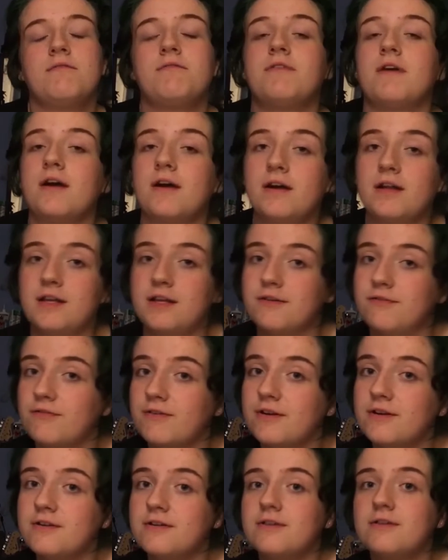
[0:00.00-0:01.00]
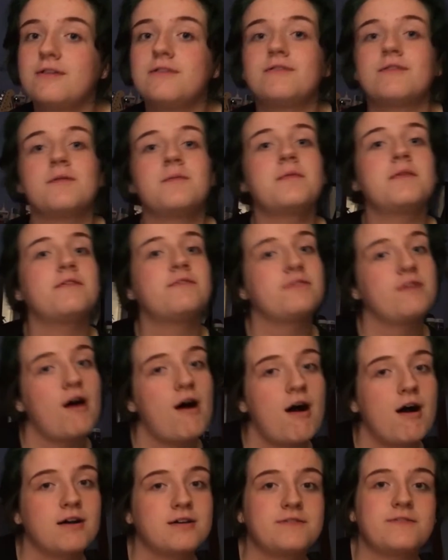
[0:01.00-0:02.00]
very different from the
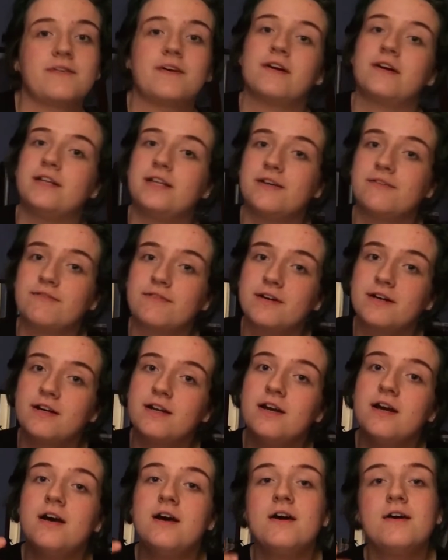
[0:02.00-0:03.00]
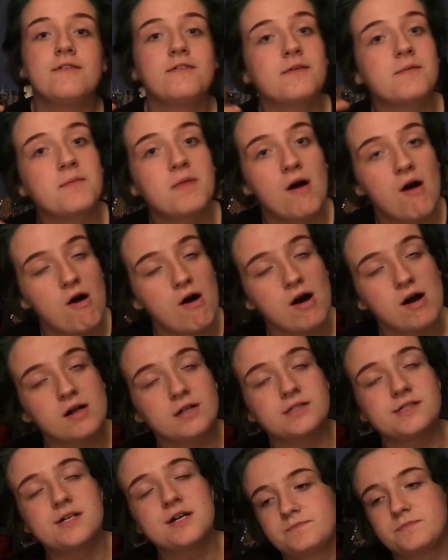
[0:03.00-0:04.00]
vlogs, very different from the
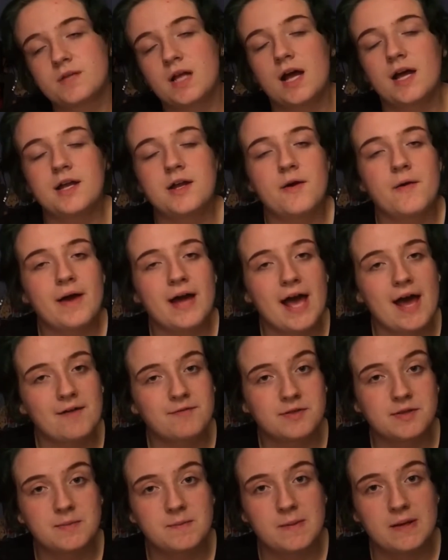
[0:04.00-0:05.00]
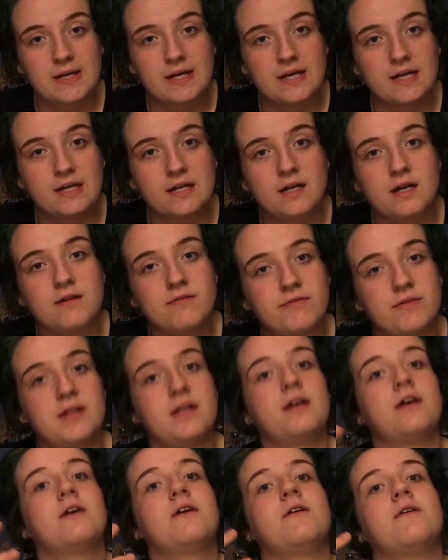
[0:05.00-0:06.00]
art. I know I haven't made a
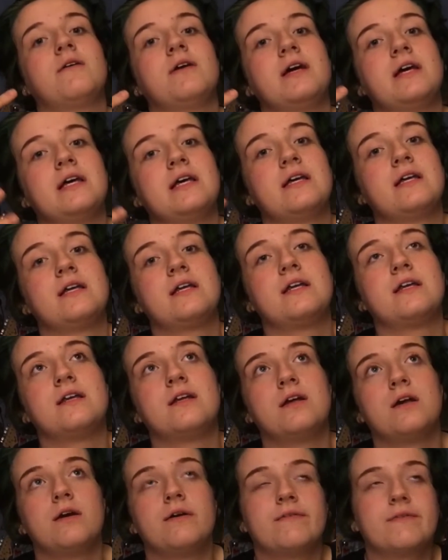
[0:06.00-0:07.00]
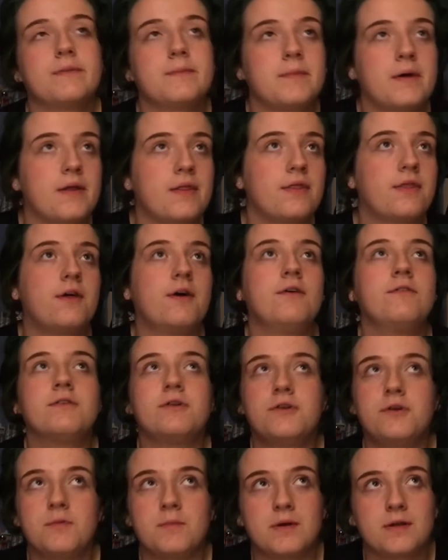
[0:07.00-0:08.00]
video in over a month,
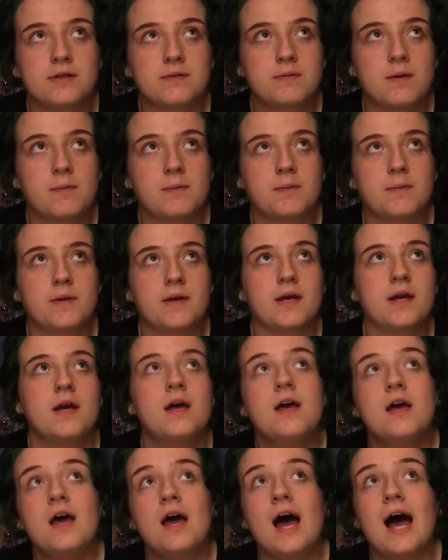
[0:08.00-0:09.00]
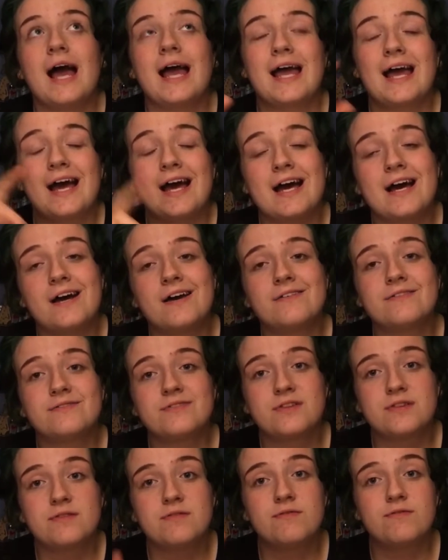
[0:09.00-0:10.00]
over two months probably. I have
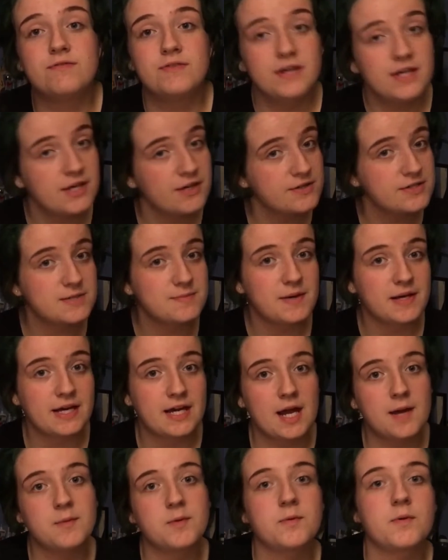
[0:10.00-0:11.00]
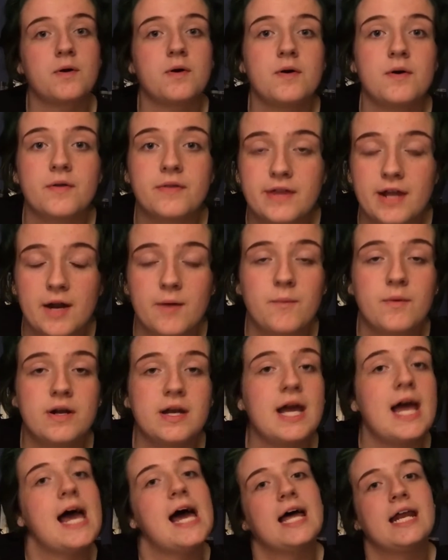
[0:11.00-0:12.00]
videos in my camera roll that I
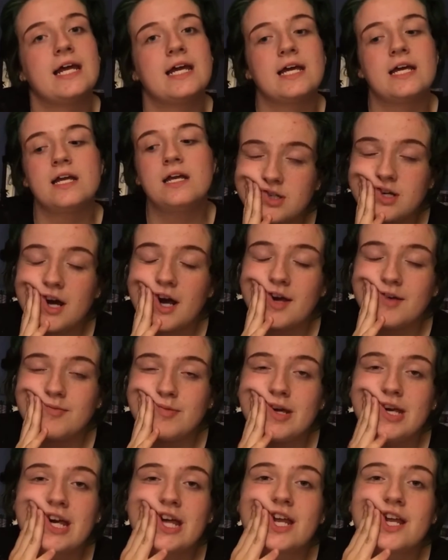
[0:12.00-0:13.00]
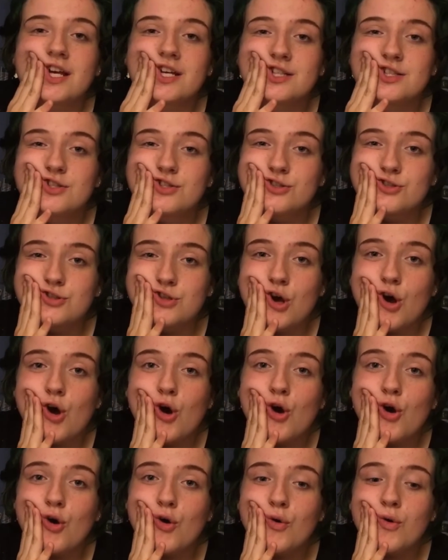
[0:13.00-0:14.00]
want to edit. I've been getting
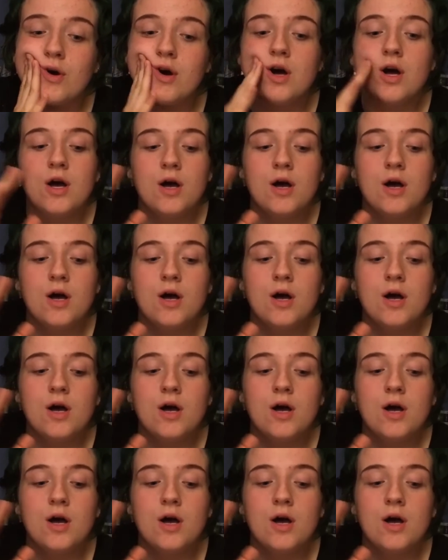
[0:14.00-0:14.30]
so